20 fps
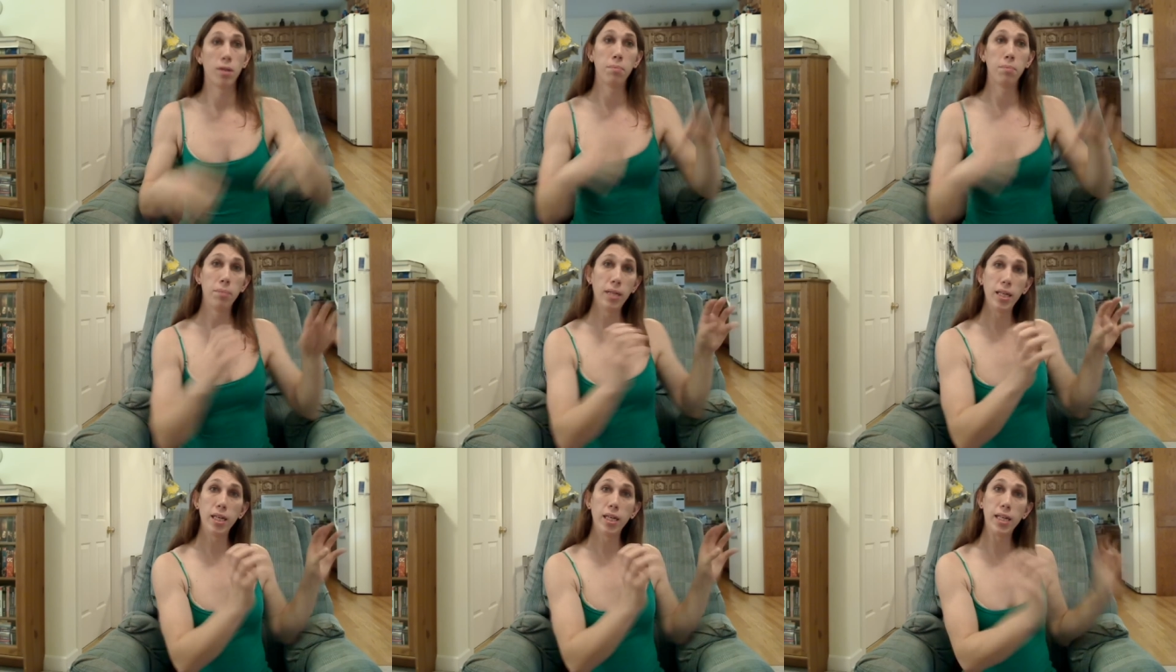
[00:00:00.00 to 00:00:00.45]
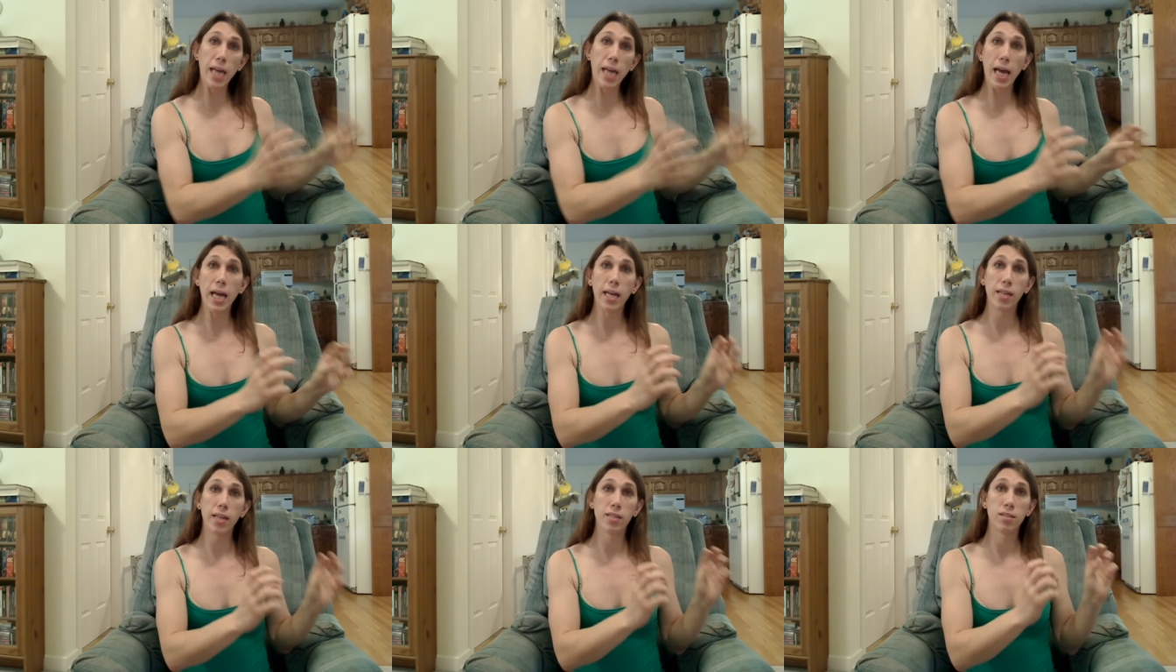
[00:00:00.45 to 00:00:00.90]
and being
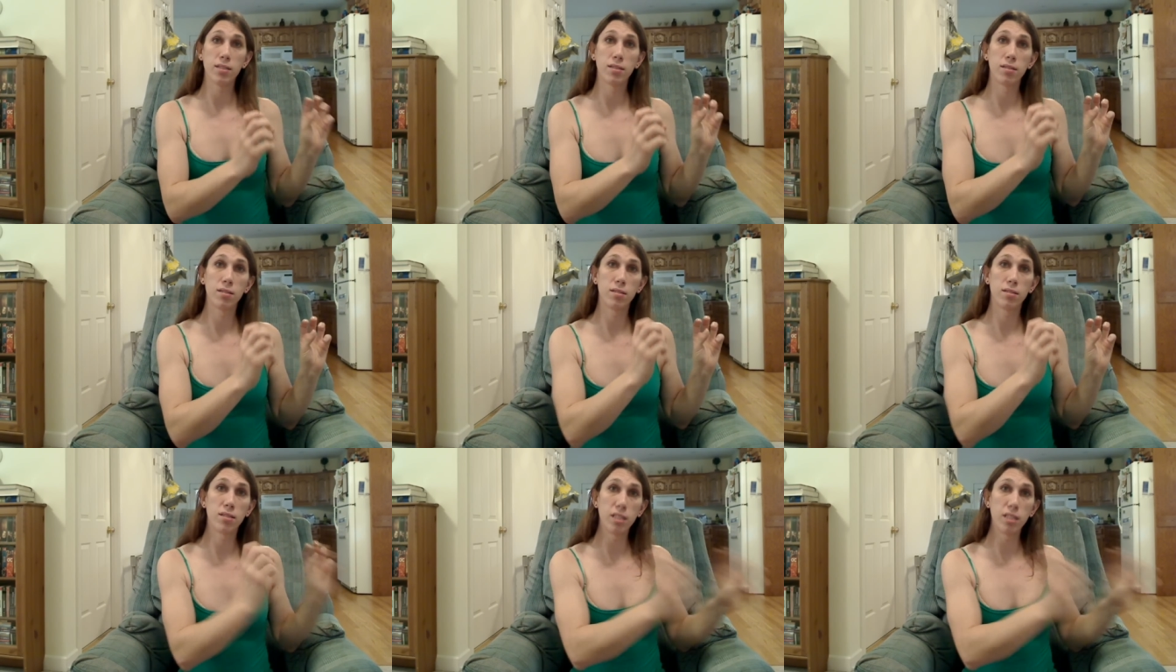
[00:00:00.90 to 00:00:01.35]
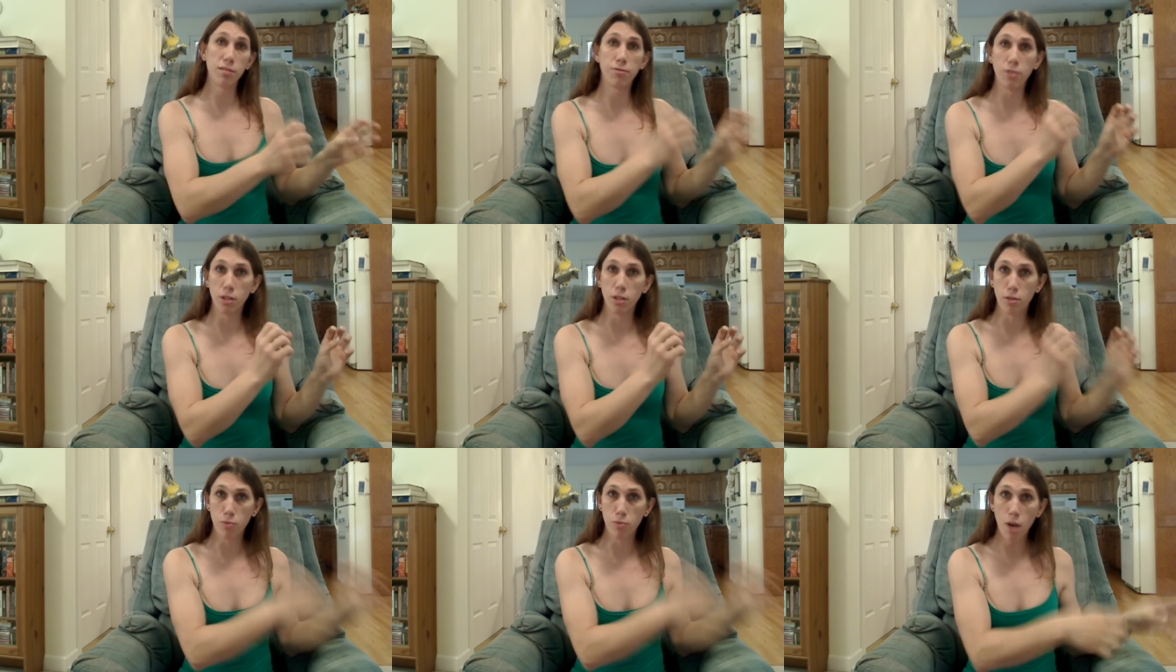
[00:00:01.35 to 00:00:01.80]
gay is
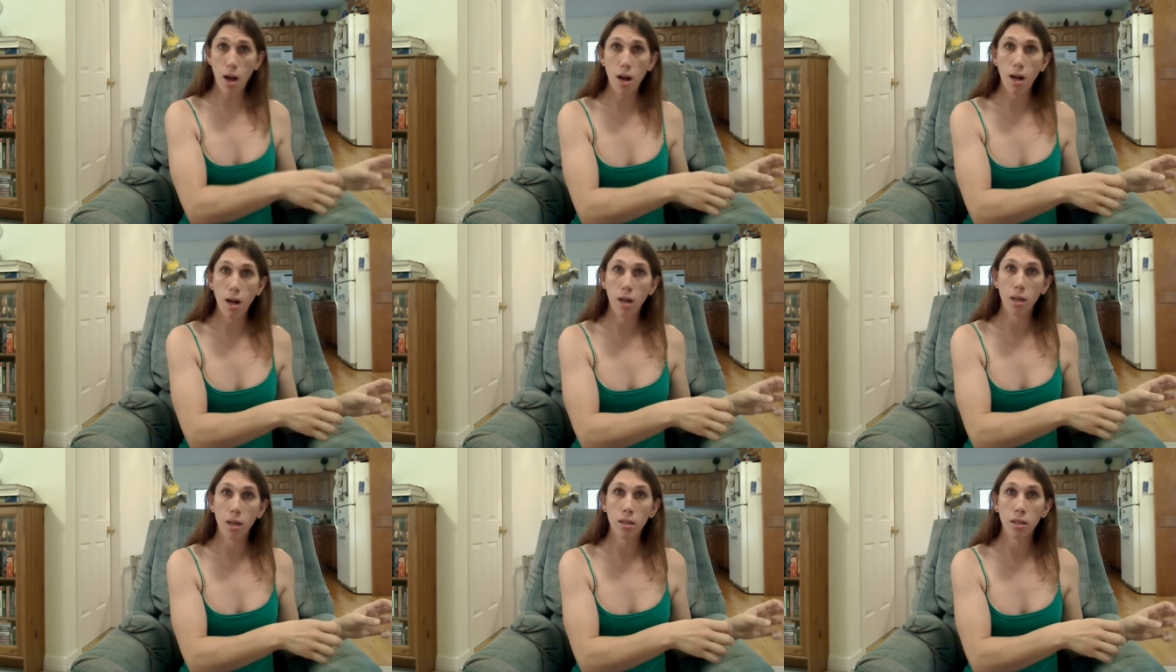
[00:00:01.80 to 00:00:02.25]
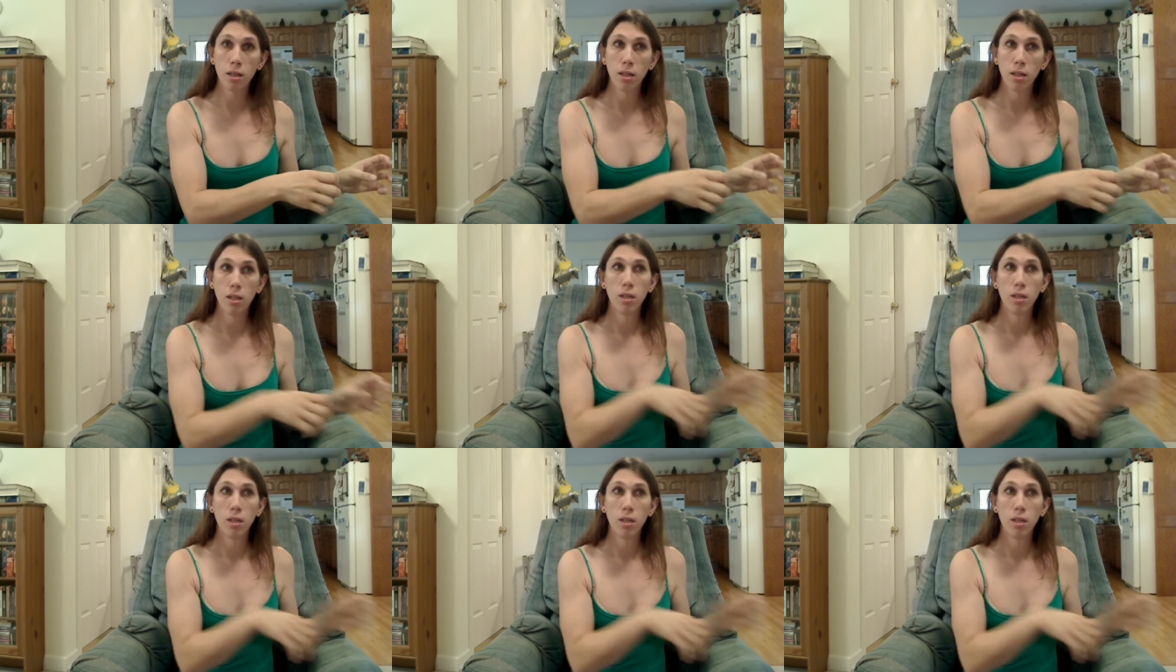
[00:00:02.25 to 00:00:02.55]
sinful and wrong.